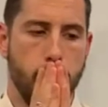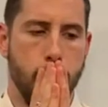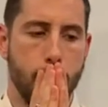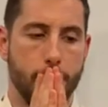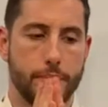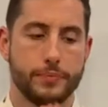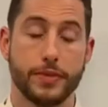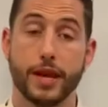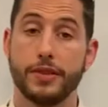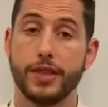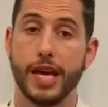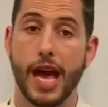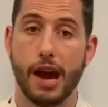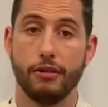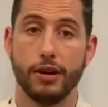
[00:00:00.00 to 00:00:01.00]

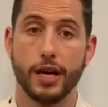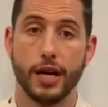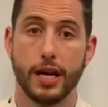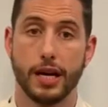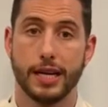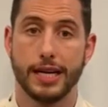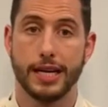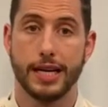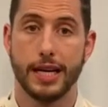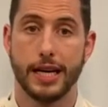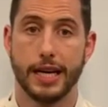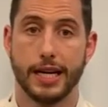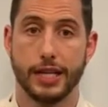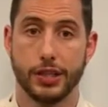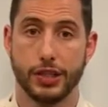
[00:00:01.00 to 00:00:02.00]
the area
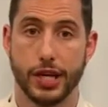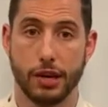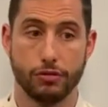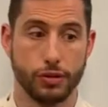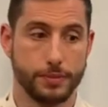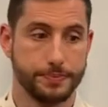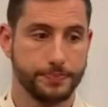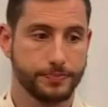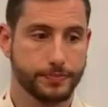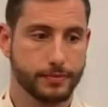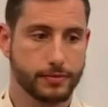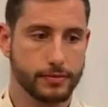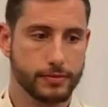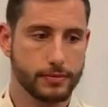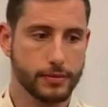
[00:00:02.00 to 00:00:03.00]
uh, in general.
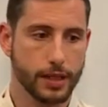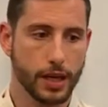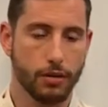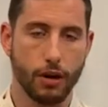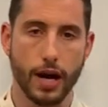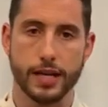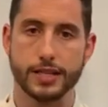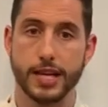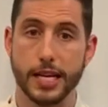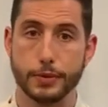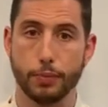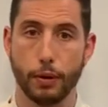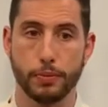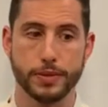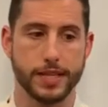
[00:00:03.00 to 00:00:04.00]
All right, so that's
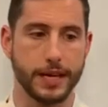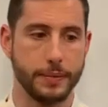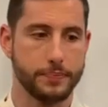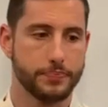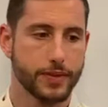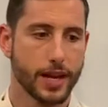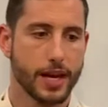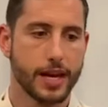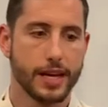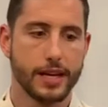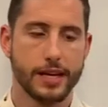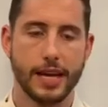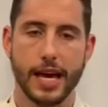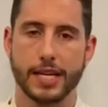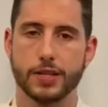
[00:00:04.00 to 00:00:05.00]
property.
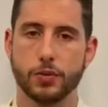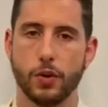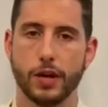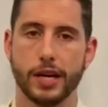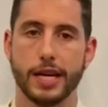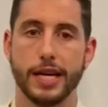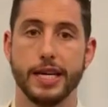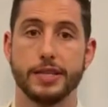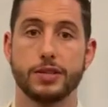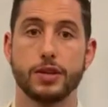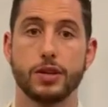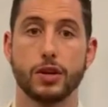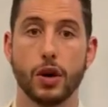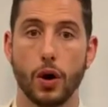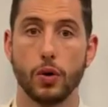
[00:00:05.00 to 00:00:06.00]
Next one is
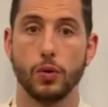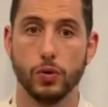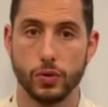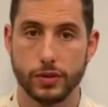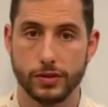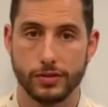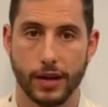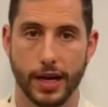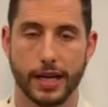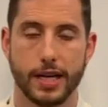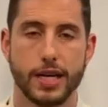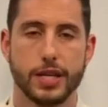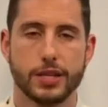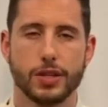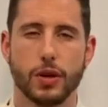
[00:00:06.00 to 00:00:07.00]
gold, right?
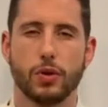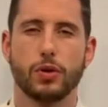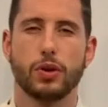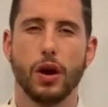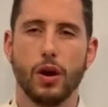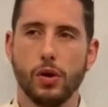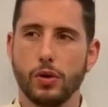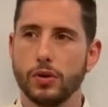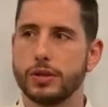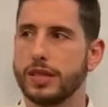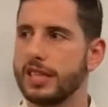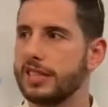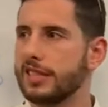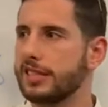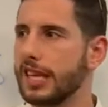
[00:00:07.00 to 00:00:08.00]
So gold
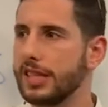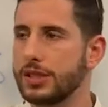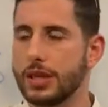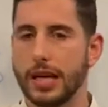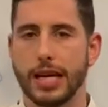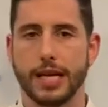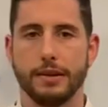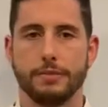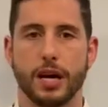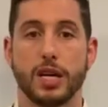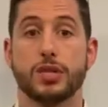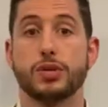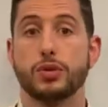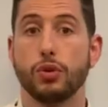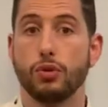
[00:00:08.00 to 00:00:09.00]
is essentially a
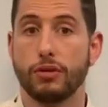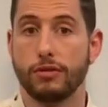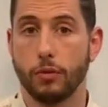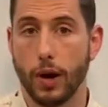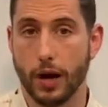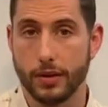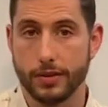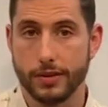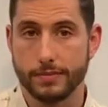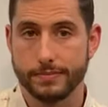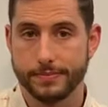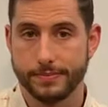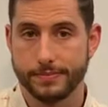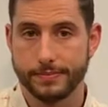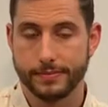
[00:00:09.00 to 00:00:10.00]
store of wealth,
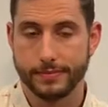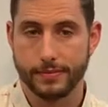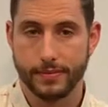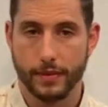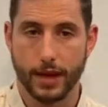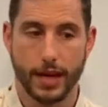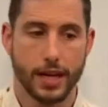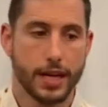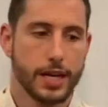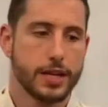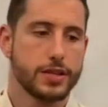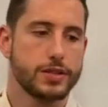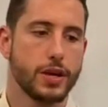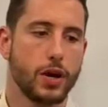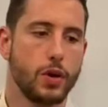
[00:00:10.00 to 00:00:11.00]
right?
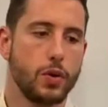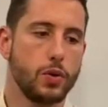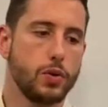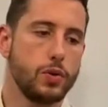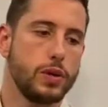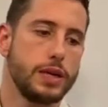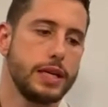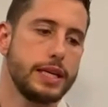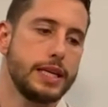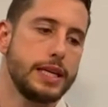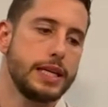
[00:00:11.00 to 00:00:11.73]
So,